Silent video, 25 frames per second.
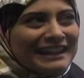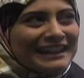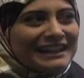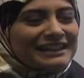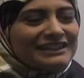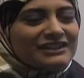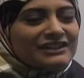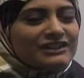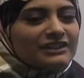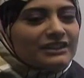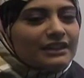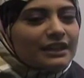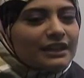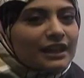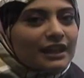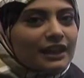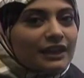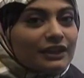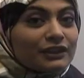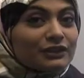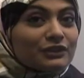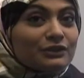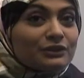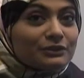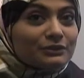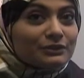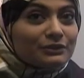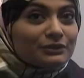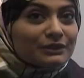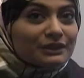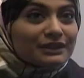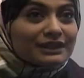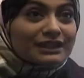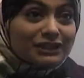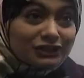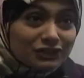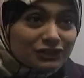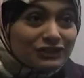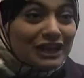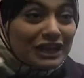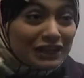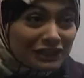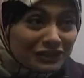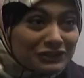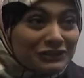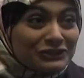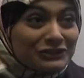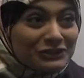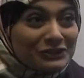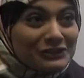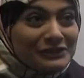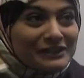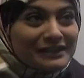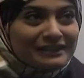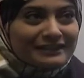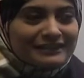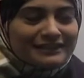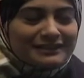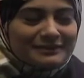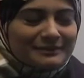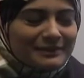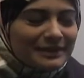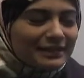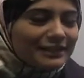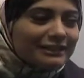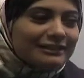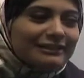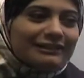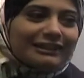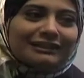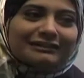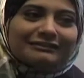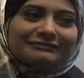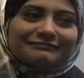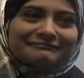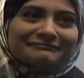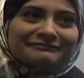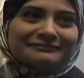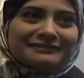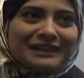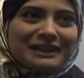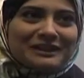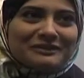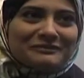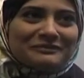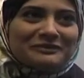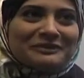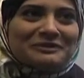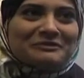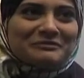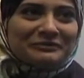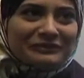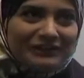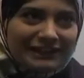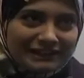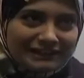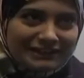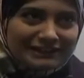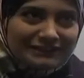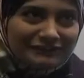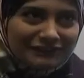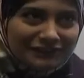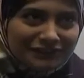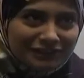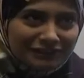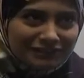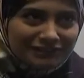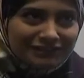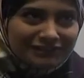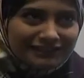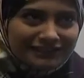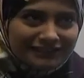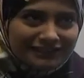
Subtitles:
And she's like, are you an exchange student? And I'm like, no, I'm from Brecksville.